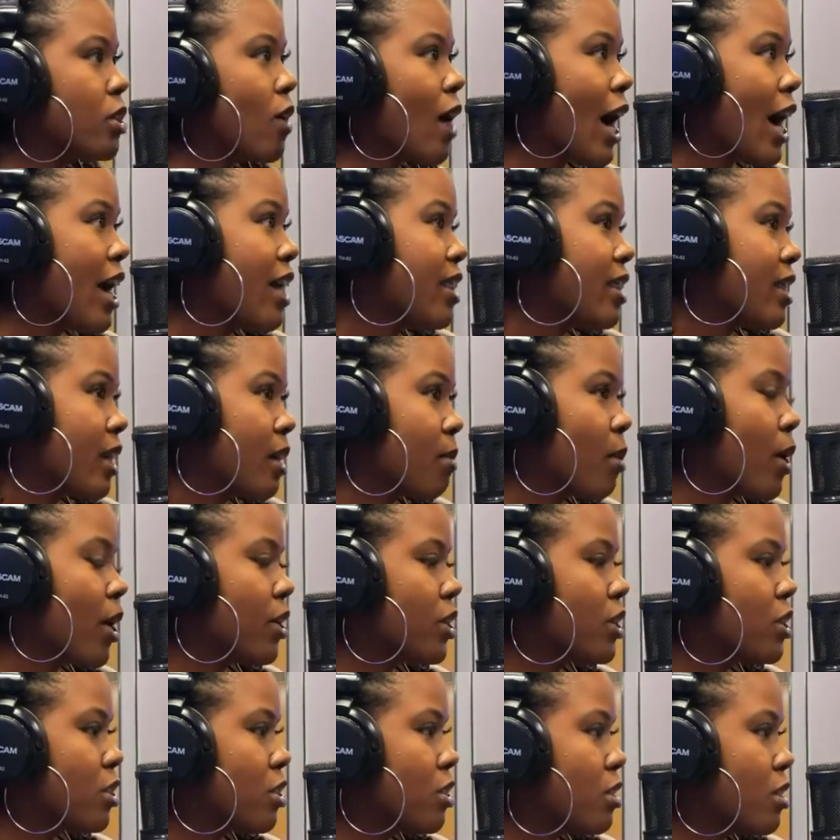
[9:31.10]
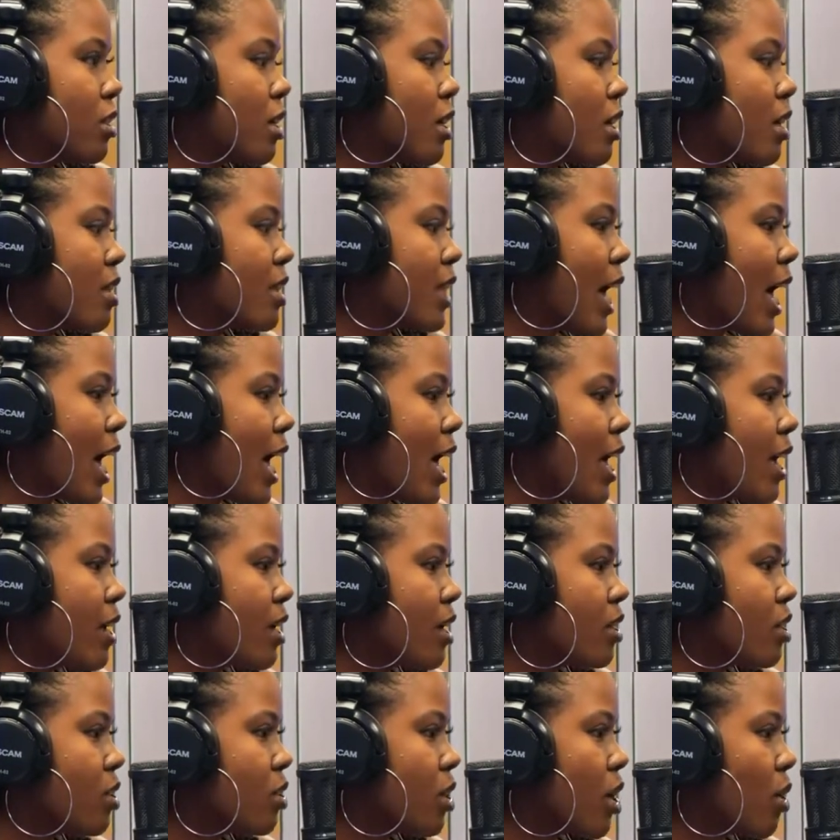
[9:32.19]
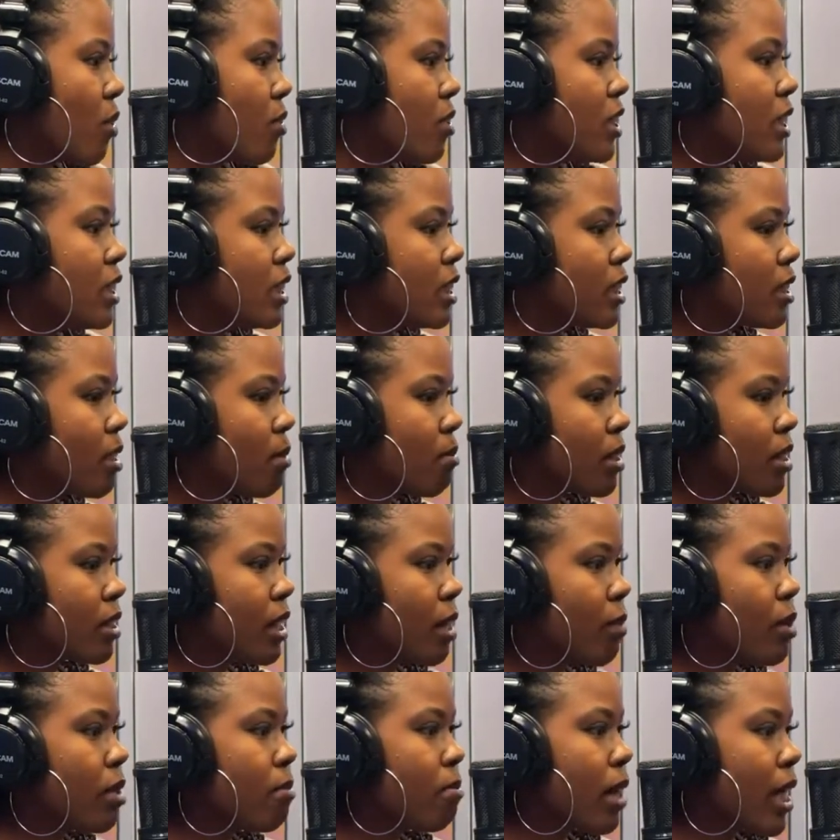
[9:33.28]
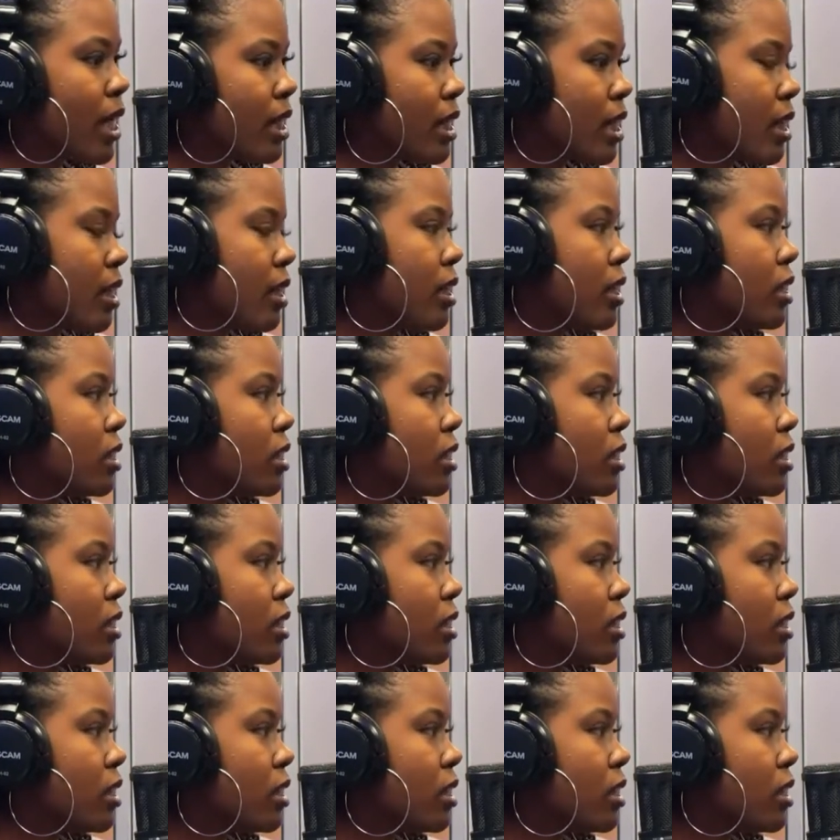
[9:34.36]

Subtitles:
So I think personally that, this is something that we might need to